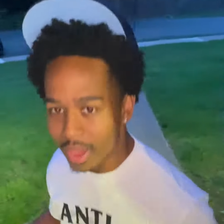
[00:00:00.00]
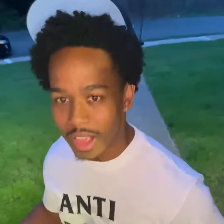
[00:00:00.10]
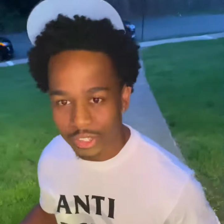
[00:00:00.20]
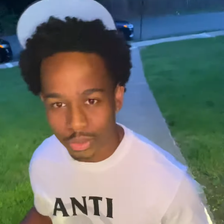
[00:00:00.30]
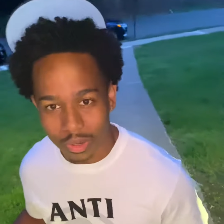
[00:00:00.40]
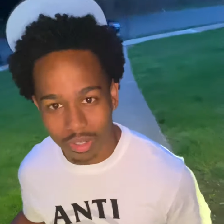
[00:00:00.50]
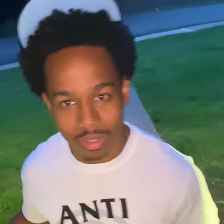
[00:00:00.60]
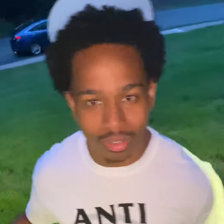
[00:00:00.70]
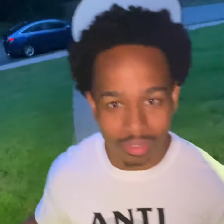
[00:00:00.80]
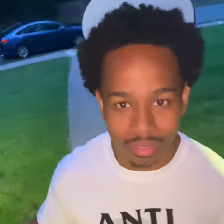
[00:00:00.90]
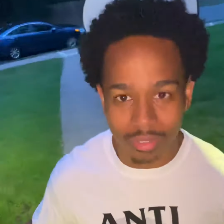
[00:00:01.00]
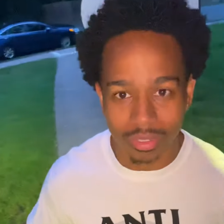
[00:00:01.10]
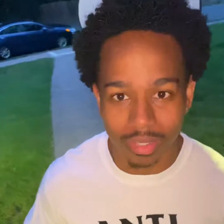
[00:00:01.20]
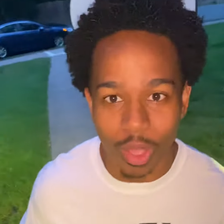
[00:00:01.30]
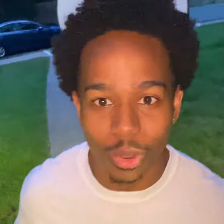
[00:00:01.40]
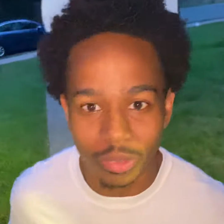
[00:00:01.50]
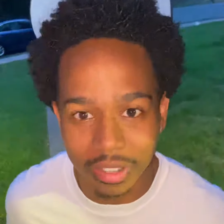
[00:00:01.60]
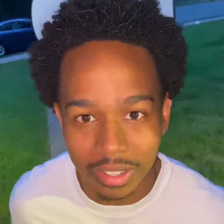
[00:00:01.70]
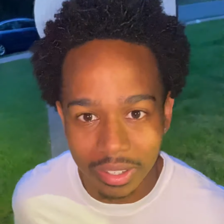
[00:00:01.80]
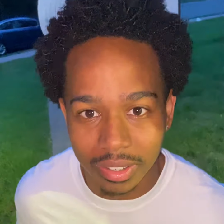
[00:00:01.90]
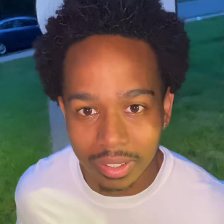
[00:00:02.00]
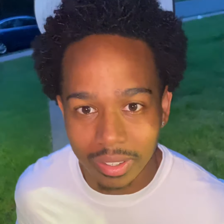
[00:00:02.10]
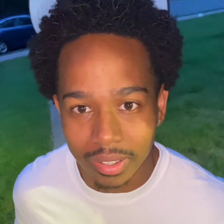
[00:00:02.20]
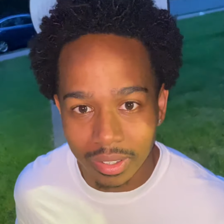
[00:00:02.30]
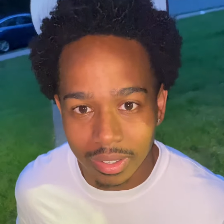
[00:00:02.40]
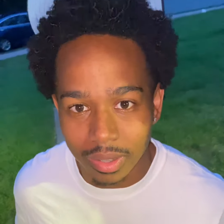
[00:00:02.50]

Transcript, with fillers: I am the only person here. Oh, really? Ain't nobody here.